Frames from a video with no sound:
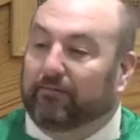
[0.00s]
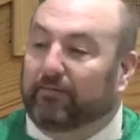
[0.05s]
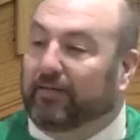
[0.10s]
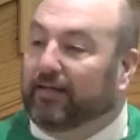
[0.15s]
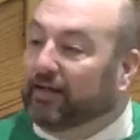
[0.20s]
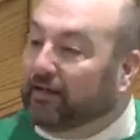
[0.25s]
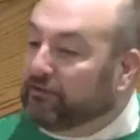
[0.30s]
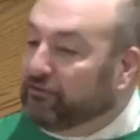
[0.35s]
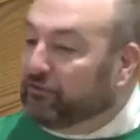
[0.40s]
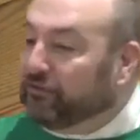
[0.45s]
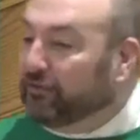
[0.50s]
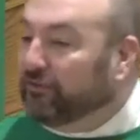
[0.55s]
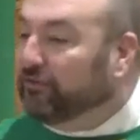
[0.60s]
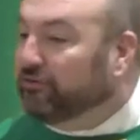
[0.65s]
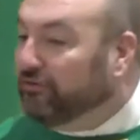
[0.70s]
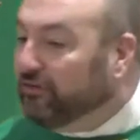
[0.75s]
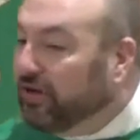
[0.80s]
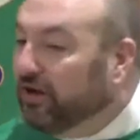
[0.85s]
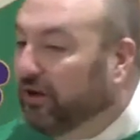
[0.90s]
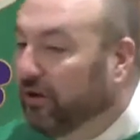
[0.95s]
The answer is
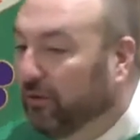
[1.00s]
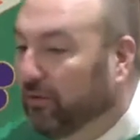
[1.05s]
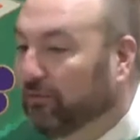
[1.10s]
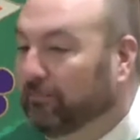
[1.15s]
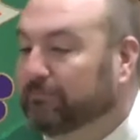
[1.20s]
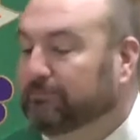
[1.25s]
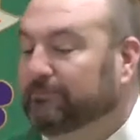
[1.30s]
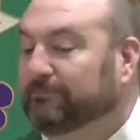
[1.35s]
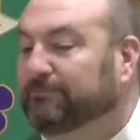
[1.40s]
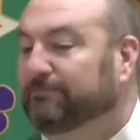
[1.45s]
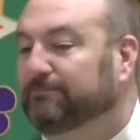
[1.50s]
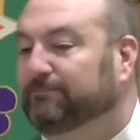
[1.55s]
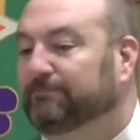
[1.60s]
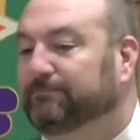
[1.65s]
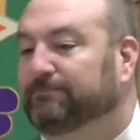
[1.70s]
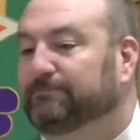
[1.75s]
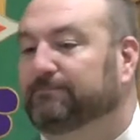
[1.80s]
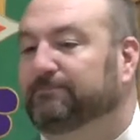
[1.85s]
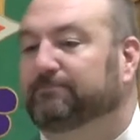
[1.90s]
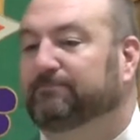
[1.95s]
no.
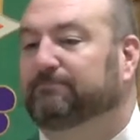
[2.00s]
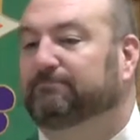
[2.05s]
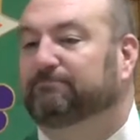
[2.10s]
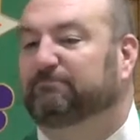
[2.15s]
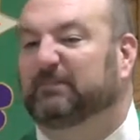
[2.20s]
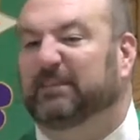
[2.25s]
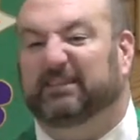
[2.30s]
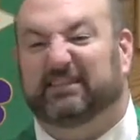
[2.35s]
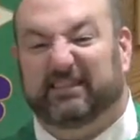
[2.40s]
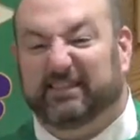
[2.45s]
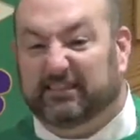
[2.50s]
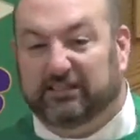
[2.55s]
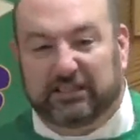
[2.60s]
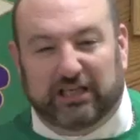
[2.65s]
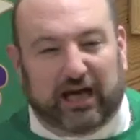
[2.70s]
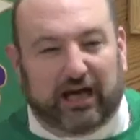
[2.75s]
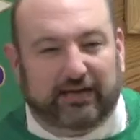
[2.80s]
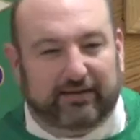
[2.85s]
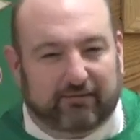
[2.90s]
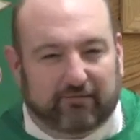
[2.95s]
This is
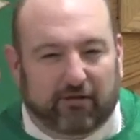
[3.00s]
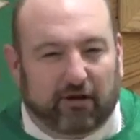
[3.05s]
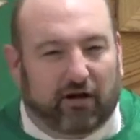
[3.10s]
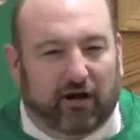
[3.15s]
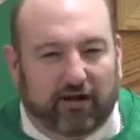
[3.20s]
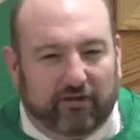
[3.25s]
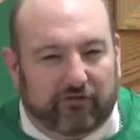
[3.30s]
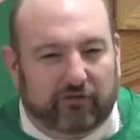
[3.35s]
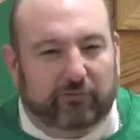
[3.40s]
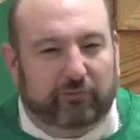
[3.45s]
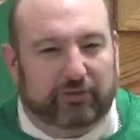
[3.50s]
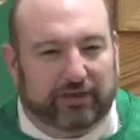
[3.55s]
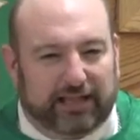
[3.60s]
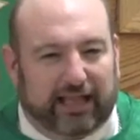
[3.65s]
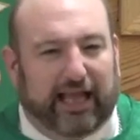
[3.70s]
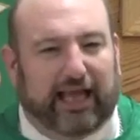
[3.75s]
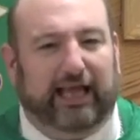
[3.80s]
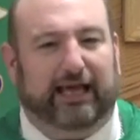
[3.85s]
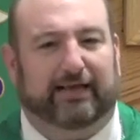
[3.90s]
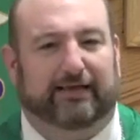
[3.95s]
not God's
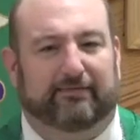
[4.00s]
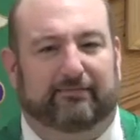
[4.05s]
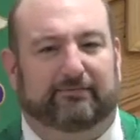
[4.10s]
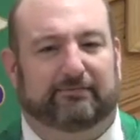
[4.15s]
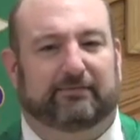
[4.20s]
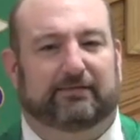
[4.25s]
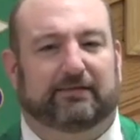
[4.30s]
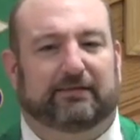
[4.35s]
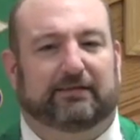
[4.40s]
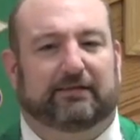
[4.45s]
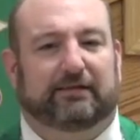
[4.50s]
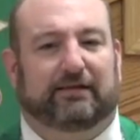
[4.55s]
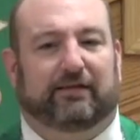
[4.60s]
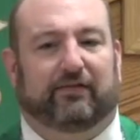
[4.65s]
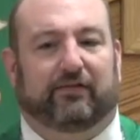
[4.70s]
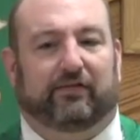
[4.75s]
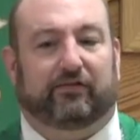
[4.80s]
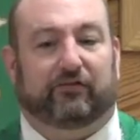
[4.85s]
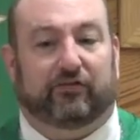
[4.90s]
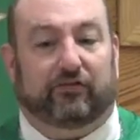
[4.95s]
plan.
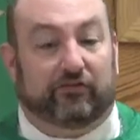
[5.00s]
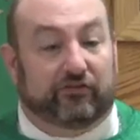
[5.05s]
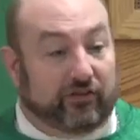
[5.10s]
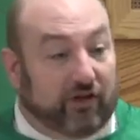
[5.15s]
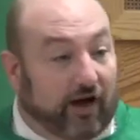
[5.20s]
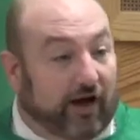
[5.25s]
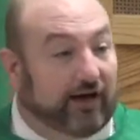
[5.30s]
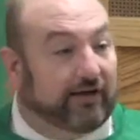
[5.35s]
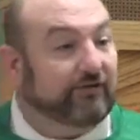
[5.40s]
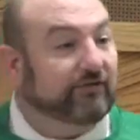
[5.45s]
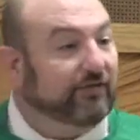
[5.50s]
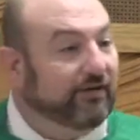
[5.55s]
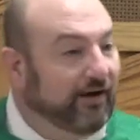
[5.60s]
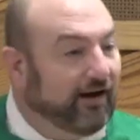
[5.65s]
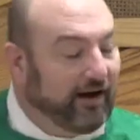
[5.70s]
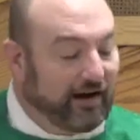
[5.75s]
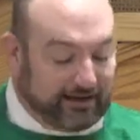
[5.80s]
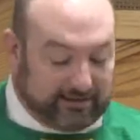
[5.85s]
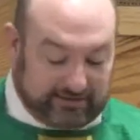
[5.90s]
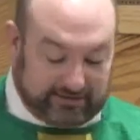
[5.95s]
This is not
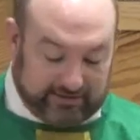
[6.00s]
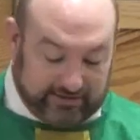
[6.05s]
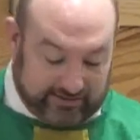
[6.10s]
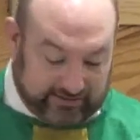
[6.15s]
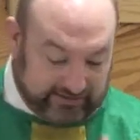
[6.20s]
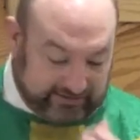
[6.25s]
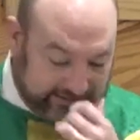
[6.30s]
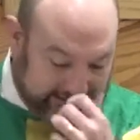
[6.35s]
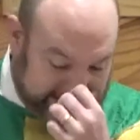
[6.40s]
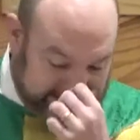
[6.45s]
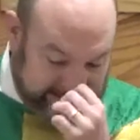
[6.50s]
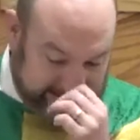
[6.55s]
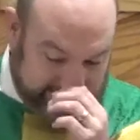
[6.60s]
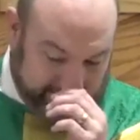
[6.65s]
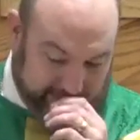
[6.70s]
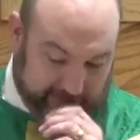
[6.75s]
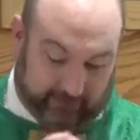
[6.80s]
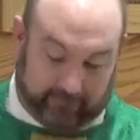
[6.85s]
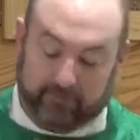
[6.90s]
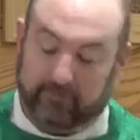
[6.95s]
God's
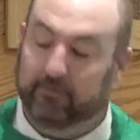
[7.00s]
intention.